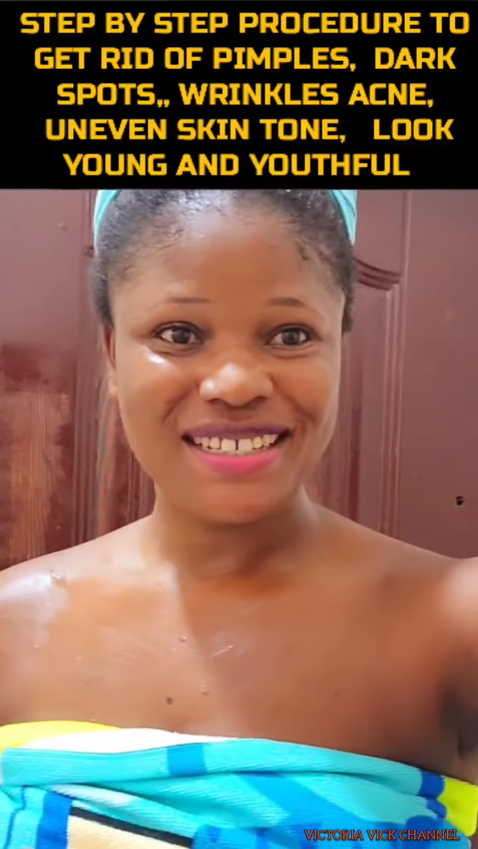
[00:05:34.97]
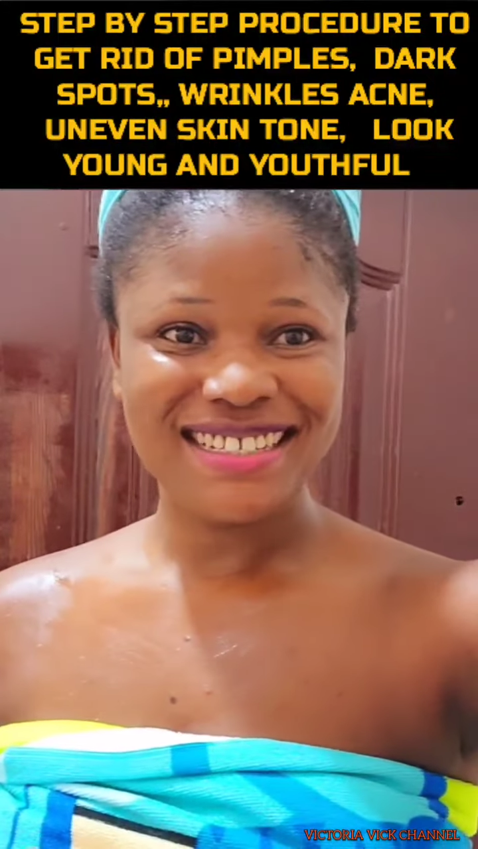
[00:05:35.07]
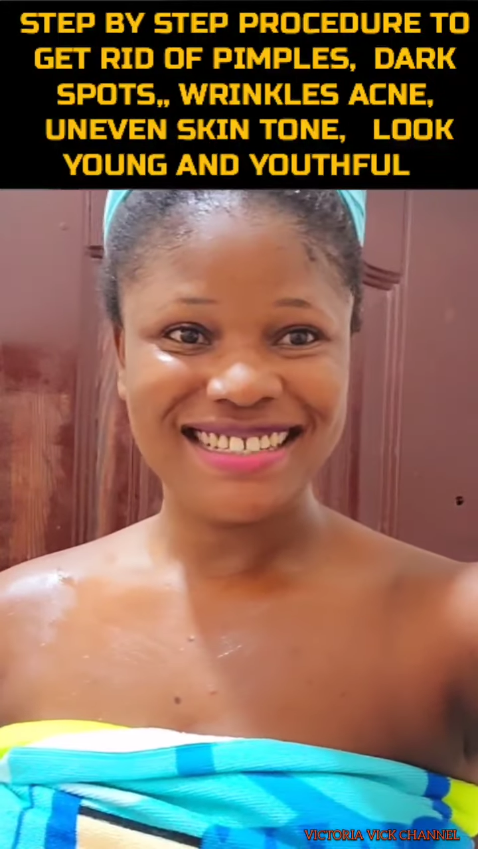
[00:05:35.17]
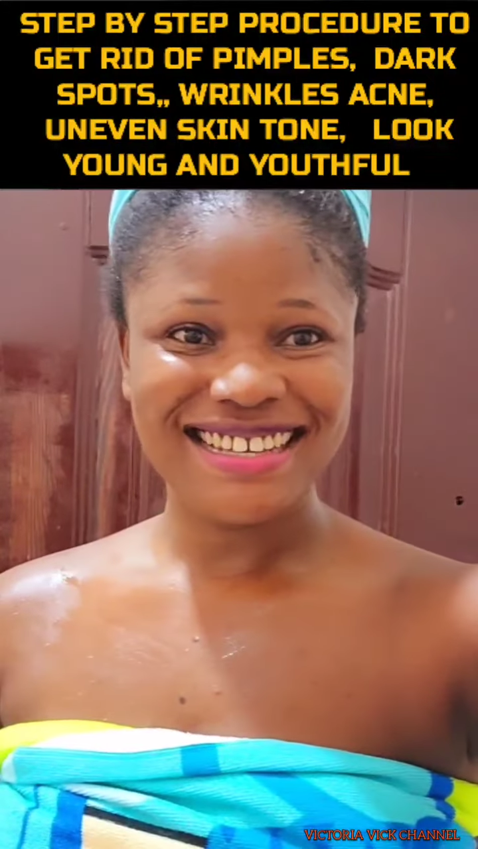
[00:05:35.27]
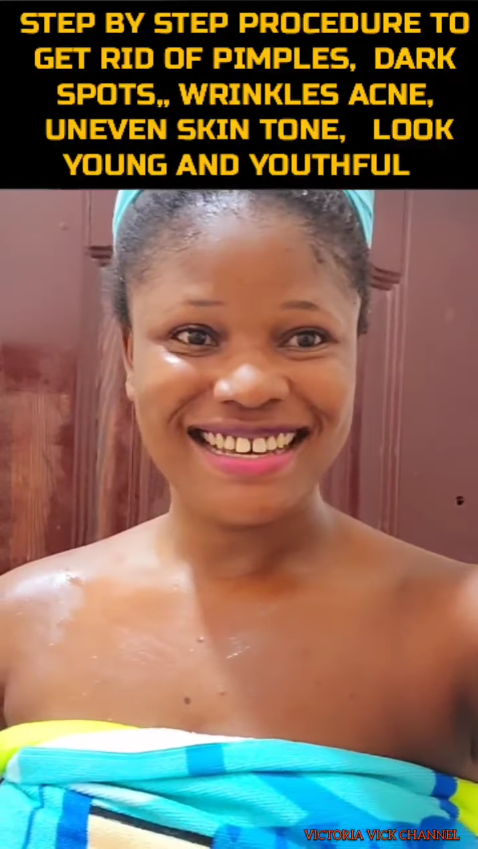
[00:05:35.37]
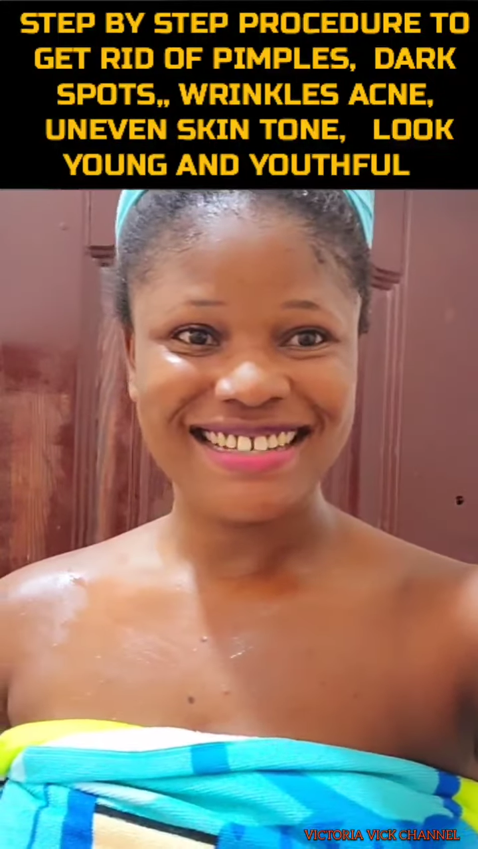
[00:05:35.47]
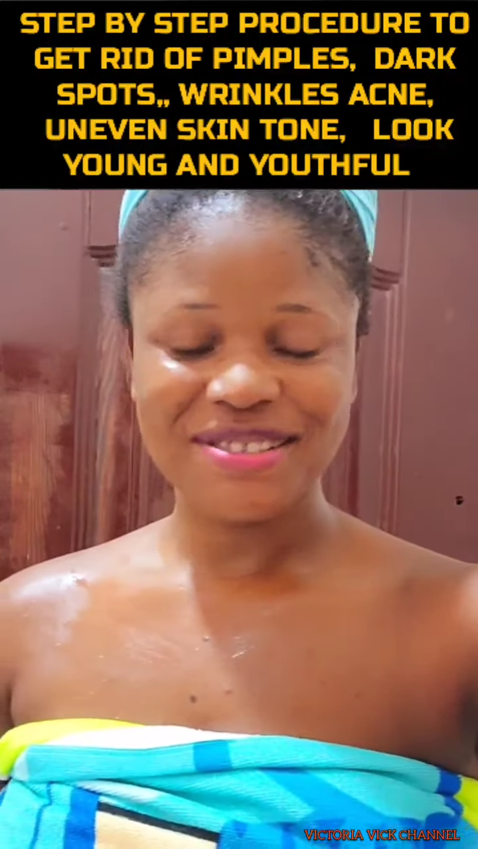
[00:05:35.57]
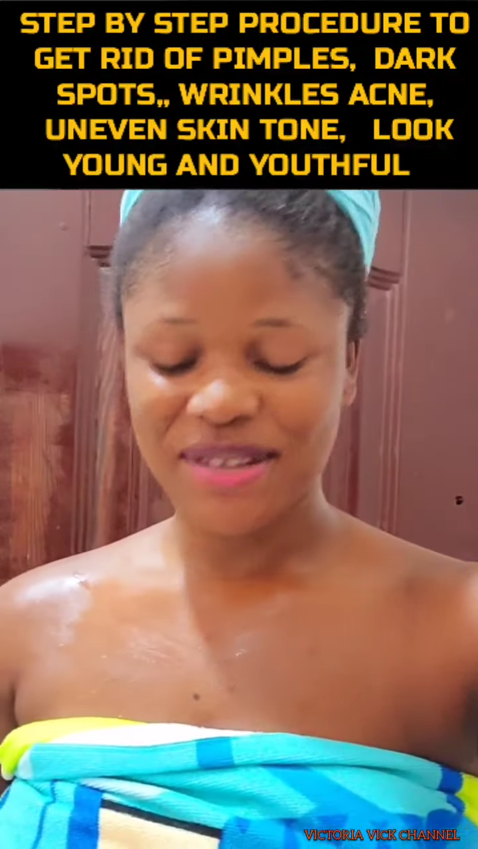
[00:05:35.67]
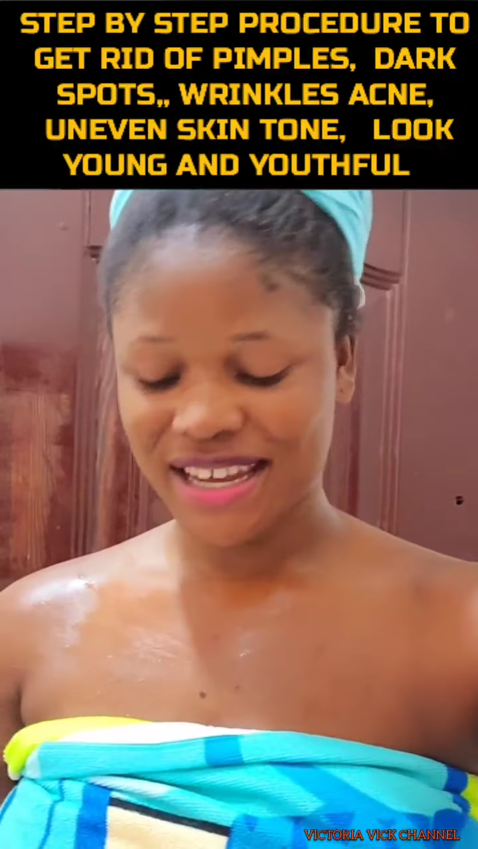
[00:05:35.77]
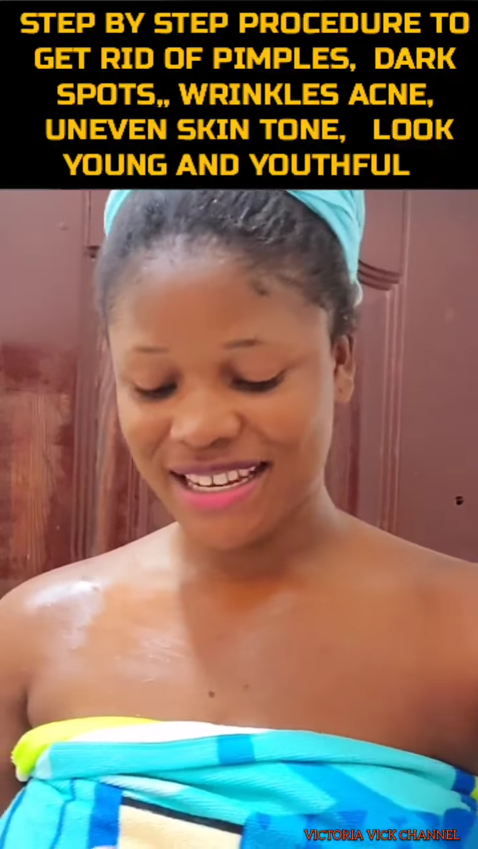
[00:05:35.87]
this egg so
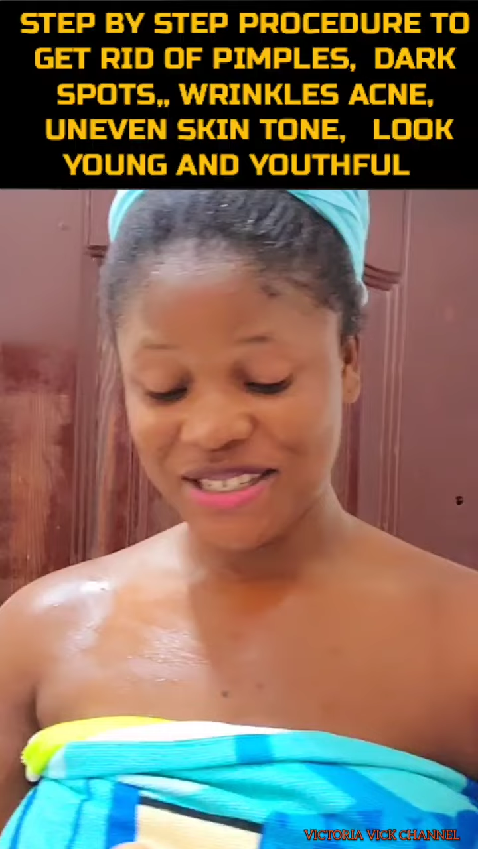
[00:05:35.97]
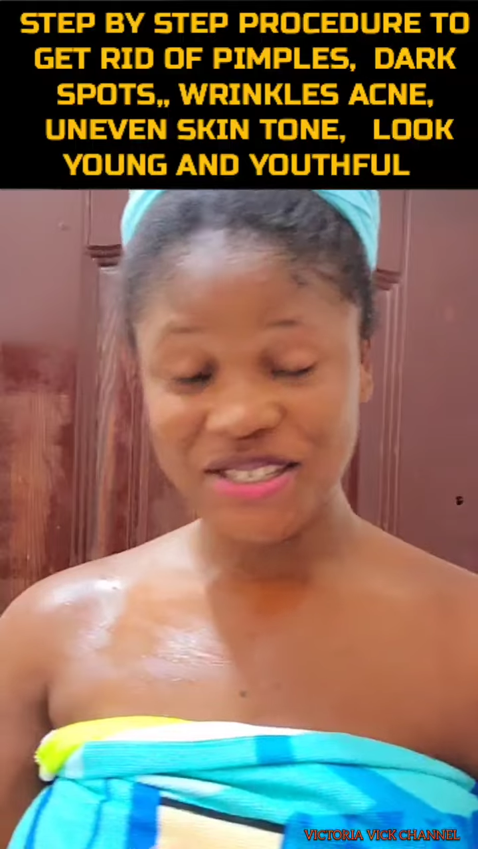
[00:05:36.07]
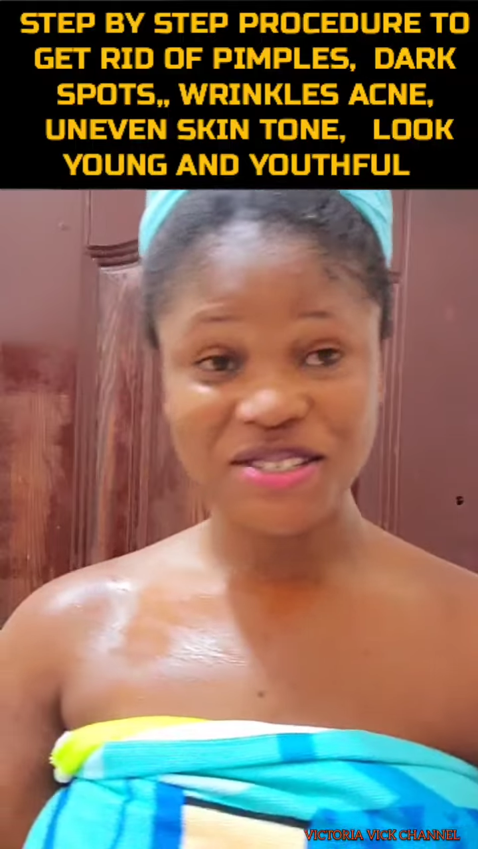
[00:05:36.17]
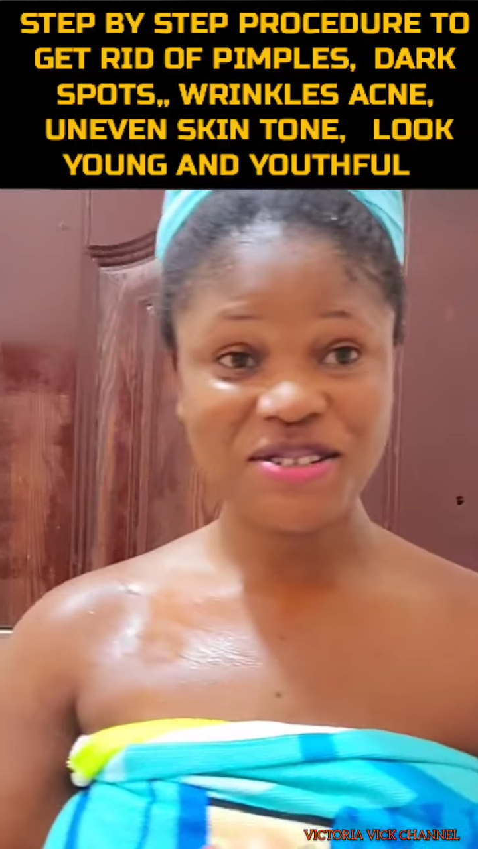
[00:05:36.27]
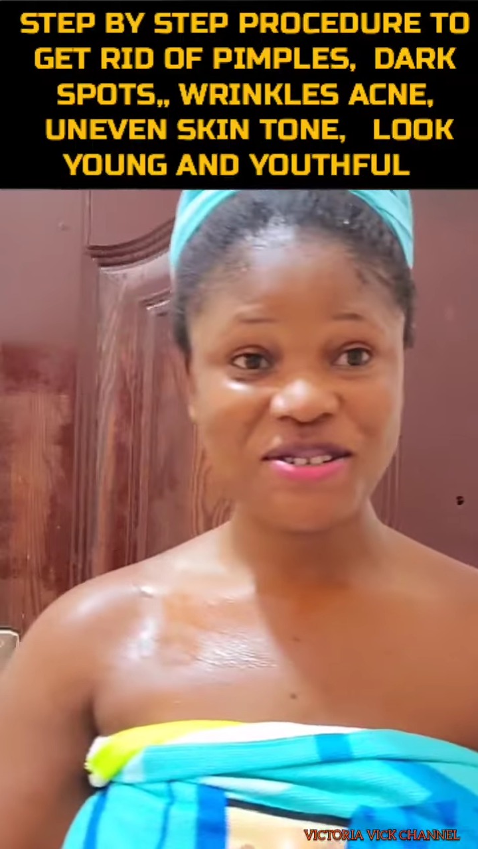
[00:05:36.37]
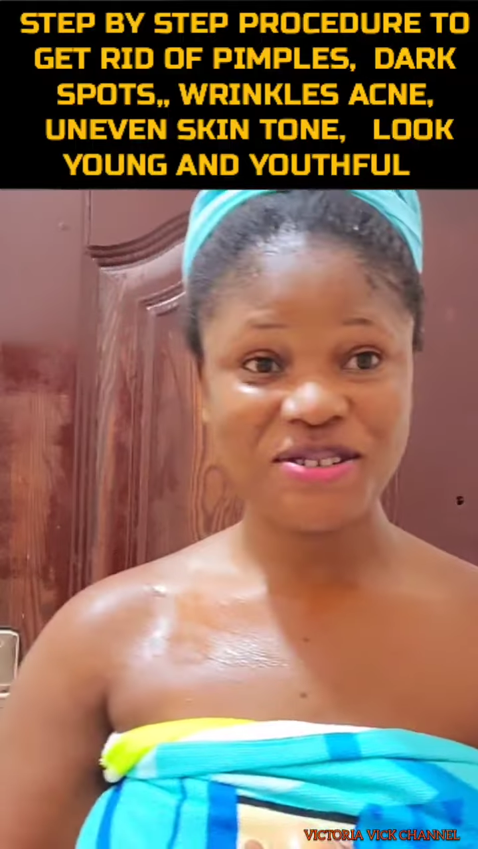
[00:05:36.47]
that just